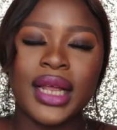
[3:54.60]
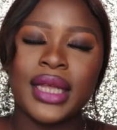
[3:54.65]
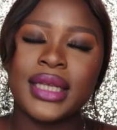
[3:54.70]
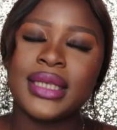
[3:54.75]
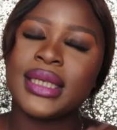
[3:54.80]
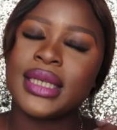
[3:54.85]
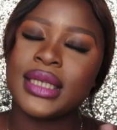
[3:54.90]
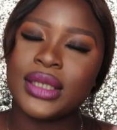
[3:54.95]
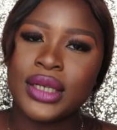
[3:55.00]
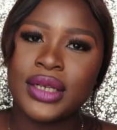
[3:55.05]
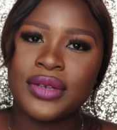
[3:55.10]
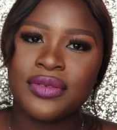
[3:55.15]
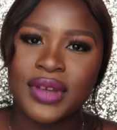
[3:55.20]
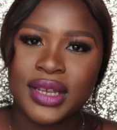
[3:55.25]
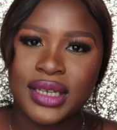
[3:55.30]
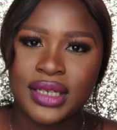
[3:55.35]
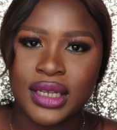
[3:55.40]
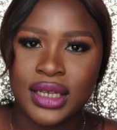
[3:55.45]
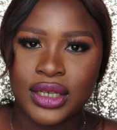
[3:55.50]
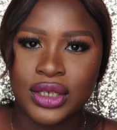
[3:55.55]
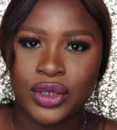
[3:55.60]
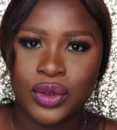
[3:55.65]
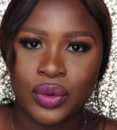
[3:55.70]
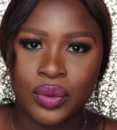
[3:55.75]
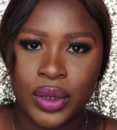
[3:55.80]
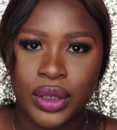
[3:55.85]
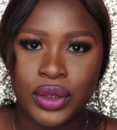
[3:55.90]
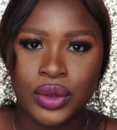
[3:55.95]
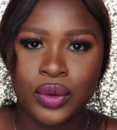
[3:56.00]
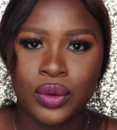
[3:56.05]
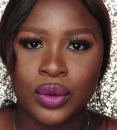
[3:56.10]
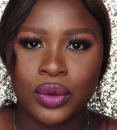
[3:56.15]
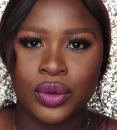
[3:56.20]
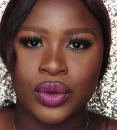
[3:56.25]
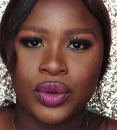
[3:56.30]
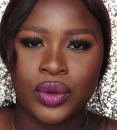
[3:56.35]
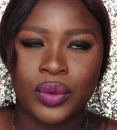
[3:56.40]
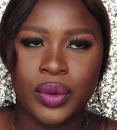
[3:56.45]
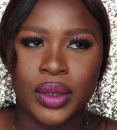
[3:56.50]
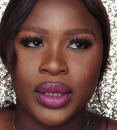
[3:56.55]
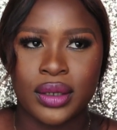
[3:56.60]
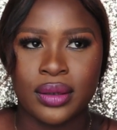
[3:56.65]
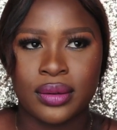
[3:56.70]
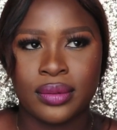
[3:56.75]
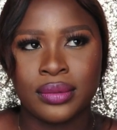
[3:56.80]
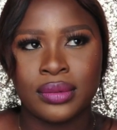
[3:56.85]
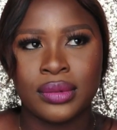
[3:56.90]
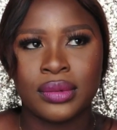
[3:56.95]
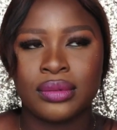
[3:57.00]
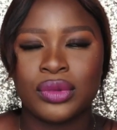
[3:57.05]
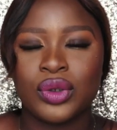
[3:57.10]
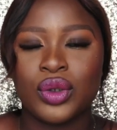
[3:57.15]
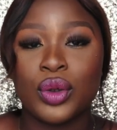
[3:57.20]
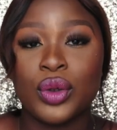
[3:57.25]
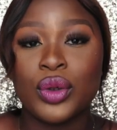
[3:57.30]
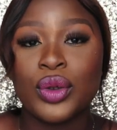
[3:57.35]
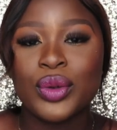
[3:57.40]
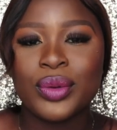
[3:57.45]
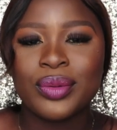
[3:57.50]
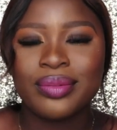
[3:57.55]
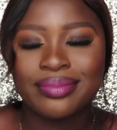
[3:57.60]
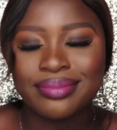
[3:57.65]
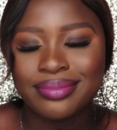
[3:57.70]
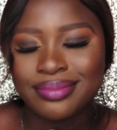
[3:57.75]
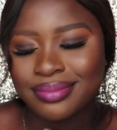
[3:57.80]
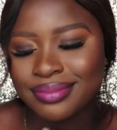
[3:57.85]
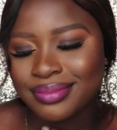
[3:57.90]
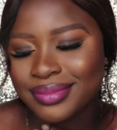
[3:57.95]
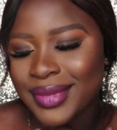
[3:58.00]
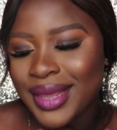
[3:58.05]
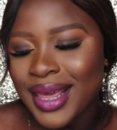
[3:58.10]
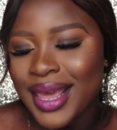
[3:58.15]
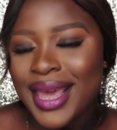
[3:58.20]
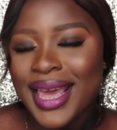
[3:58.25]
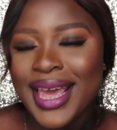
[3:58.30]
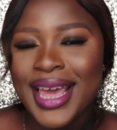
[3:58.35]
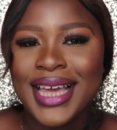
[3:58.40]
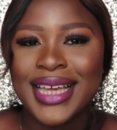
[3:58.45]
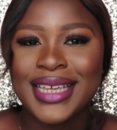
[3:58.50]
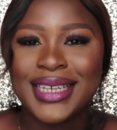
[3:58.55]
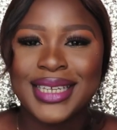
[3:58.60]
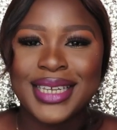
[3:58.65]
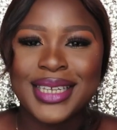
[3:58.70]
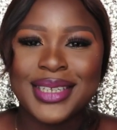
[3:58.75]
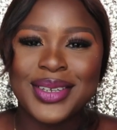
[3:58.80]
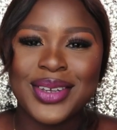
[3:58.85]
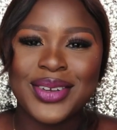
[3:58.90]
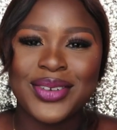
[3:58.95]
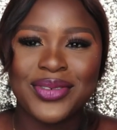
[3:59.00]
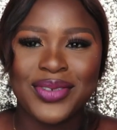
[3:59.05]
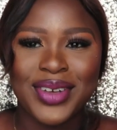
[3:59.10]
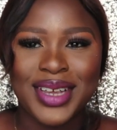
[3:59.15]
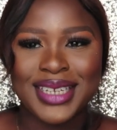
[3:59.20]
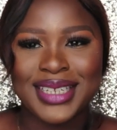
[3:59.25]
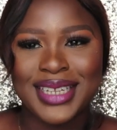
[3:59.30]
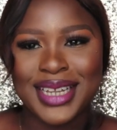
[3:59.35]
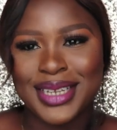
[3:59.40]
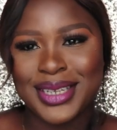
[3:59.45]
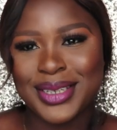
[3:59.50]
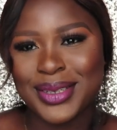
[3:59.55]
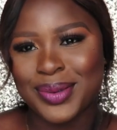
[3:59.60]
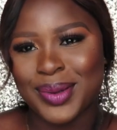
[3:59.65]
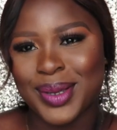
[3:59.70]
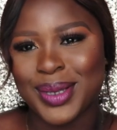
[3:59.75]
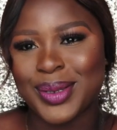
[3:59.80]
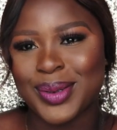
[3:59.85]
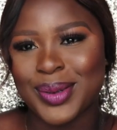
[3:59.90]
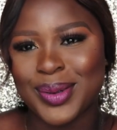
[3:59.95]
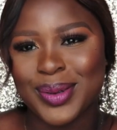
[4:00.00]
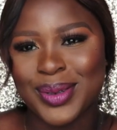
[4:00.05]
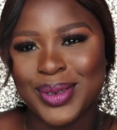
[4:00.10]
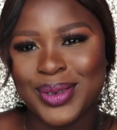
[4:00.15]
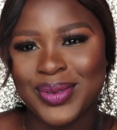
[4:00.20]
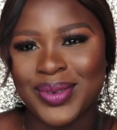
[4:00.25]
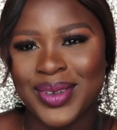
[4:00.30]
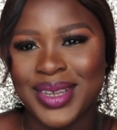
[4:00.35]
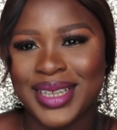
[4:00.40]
Is keto the fastest way to lose weight? Is keto the fastest way to lose